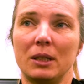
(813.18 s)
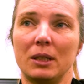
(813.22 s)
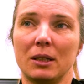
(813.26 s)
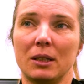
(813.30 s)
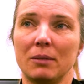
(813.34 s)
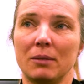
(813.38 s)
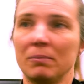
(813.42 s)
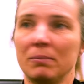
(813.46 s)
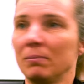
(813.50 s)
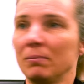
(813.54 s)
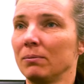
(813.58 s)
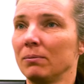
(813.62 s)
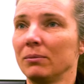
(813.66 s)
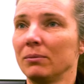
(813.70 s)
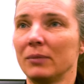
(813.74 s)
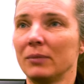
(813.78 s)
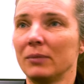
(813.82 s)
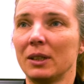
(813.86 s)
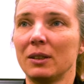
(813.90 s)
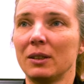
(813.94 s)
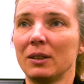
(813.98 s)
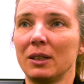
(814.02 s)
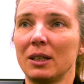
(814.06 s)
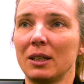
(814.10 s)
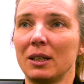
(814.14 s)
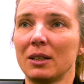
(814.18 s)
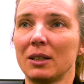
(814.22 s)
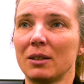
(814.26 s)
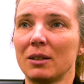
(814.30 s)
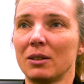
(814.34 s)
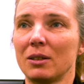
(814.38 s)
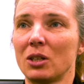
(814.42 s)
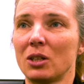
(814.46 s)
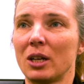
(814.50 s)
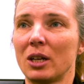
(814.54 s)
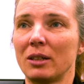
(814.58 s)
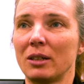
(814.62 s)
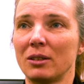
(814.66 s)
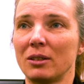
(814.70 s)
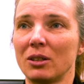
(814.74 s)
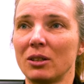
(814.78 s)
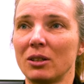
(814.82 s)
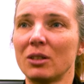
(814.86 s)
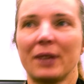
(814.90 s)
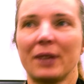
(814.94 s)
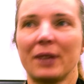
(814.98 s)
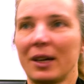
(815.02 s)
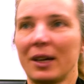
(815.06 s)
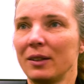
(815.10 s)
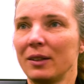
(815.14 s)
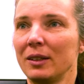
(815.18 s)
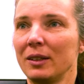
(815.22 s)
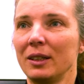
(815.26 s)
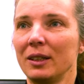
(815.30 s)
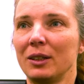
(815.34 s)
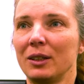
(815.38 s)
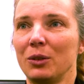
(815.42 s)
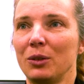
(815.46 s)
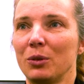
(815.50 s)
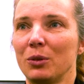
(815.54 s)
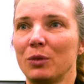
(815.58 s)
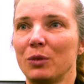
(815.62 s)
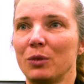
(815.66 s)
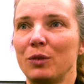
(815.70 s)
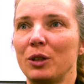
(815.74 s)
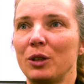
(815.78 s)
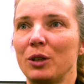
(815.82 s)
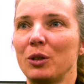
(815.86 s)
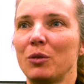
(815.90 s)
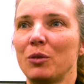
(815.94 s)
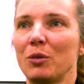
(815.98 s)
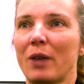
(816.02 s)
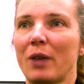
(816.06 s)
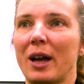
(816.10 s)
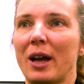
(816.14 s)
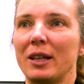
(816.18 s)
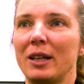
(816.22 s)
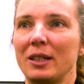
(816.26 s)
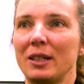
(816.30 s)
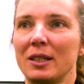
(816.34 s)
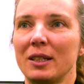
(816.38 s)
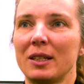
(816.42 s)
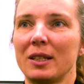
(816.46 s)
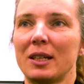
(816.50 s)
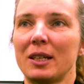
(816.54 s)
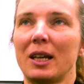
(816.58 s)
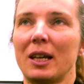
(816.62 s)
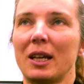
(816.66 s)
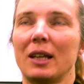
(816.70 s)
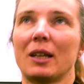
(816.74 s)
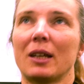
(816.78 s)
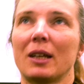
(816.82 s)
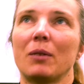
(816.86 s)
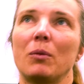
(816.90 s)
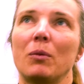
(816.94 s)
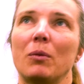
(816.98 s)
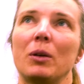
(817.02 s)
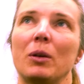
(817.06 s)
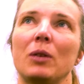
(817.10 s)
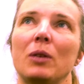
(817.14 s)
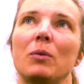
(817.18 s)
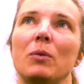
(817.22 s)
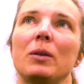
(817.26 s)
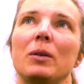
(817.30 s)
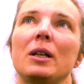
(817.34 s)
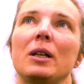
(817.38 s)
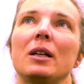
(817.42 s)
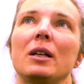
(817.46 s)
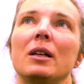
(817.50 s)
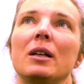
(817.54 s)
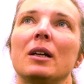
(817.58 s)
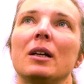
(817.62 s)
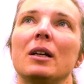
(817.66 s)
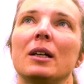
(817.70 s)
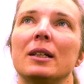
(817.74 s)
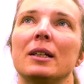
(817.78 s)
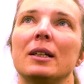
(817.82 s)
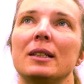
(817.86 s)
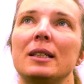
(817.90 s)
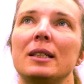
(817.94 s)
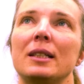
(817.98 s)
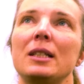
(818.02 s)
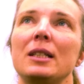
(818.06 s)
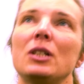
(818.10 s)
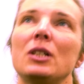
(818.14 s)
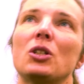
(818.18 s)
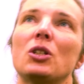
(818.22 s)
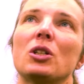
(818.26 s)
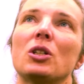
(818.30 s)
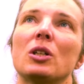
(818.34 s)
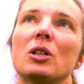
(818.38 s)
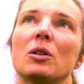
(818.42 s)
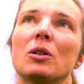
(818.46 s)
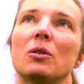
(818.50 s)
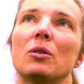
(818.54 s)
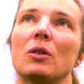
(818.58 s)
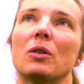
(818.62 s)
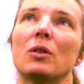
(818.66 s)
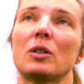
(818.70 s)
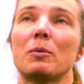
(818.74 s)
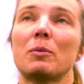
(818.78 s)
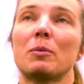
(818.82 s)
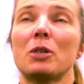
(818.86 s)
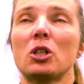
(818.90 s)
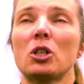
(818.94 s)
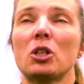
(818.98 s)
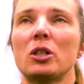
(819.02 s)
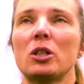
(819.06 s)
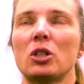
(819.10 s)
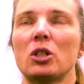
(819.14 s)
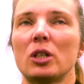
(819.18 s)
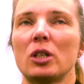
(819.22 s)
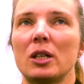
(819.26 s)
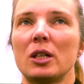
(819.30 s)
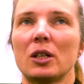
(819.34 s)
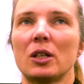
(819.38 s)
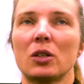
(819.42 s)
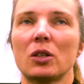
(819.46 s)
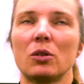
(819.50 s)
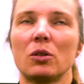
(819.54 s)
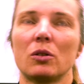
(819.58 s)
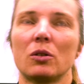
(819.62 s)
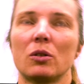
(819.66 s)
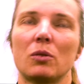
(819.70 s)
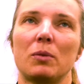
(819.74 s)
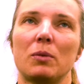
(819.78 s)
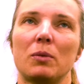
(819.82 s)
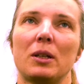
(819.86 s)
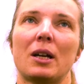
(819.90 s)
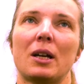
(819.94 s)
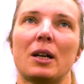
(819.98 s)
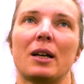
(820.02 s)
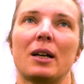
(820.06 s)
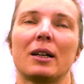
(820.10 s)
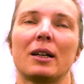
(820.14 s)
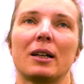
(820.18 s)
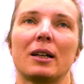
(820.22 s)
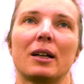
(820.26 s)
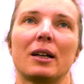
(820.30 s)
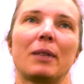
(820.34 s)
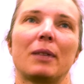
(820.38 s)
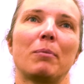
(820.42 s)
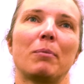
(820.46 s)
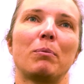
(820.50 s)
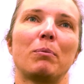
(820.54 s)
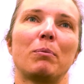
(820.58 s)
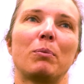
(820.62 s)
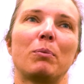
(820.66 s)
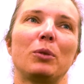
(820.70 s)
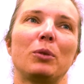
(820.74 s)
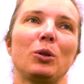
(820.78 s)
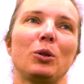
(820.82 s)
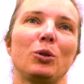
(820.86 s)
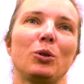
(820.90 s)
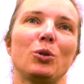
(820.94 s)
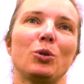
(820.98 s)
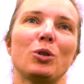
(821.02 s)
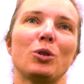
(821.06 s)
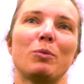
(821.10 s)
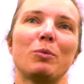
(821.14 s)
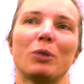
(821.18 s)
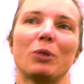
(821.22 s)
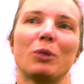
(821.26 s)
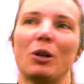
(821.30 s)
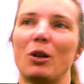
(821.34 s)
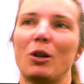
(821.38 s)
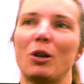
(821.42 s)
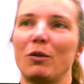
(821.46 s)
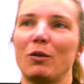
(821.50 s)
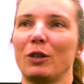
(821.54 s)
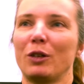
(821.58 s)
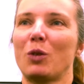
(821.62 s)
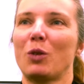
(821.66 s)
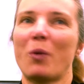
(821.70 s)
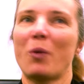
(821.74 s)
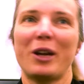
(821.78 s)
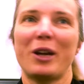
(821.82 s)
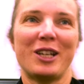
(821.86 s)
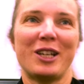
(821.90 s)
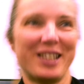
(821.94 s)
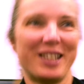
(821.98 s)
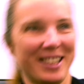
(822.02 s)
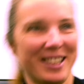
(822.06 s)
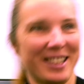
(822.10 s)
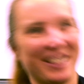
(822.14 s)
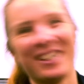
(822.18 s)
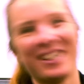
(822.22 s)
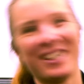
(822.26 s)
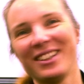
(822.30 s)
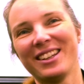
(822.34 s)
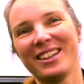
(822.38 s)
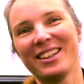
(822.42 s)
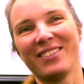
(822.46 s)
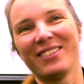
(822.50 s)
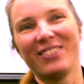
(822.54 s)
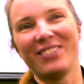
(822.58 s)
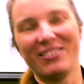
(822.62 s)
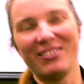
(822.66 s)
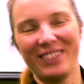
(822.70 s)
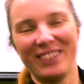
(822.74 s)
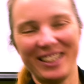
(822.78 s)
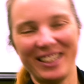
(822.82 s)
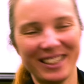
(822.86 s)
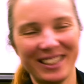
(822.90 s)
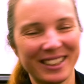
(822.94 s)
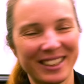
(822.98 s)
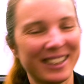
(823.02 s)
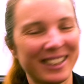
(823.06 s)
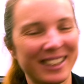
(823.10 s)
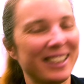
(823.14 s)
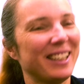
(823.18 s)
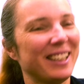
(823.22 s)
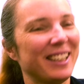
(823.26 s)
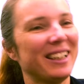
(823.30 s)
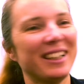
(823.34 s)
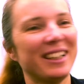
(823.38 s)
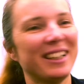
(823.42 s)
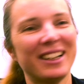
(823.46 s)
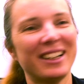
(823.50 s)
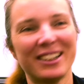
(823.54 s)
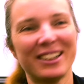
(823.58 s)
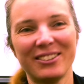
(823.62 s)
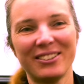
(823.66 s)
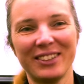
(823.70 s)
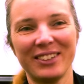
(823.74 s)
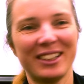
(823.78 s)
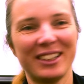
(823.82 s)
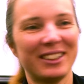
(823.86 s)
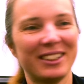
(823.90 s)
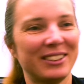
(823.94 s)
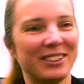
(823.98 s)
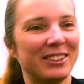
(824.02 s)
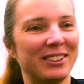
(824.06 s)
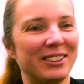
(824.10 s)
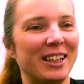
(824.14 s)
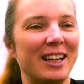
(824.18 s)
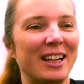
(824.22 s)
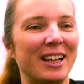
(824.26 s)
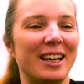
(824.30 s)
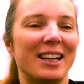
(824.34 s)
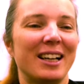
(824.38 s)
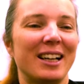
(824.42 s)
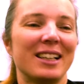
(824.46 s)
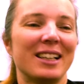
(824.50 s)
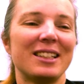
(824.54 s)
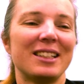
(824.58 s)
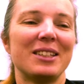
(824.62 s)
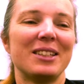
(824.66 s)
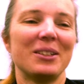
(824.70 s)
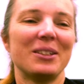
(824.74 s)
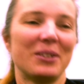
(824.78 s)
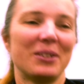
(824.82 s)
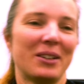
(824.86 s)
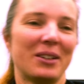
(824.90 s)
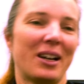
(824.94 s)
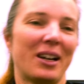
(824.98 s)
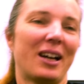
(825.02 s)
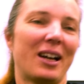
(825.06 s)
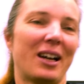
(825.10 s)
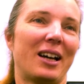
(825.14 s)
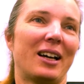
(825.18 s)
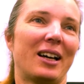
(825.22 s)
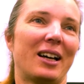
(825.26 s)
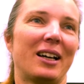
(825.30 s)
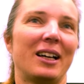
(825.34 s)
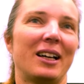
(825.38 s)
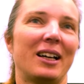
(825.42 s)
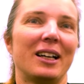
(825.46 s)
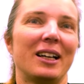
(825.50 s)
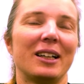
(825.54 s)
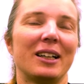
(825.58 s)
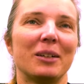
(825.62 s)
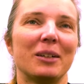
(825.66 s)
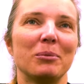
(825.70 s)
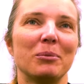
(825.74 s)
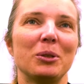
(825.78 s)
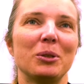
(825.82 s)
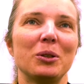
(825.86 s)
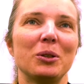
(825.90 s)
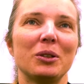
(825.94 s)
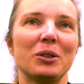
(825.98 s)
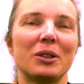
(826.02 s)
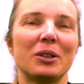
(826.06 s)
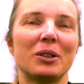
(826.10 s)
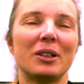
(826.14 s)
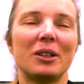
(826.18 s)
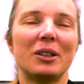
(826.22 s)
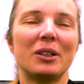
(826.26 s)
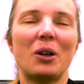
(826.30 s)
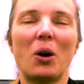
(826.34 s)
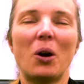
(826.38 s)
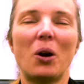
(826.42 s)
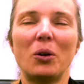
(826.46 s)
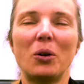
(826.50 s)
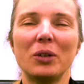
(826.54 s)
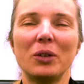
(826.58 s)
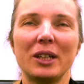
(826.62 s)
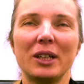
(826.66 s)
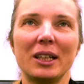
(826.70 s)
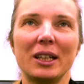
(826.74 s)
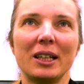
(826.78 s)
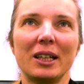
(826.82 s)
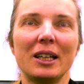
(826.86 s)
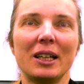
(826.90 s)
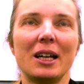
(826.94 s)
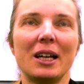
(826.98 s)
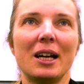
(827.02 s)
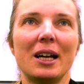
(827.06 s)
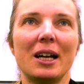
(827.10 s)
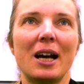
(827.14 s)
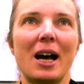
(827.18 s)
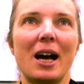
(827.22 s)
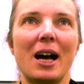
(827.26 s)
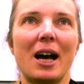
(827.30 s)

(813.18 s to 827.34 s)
yeah, I think that's a challenge. I think you are very right in saying that when we teach, you know, especially engineering students, we usually put a lot of equations on them immediately, or we go to computer coding,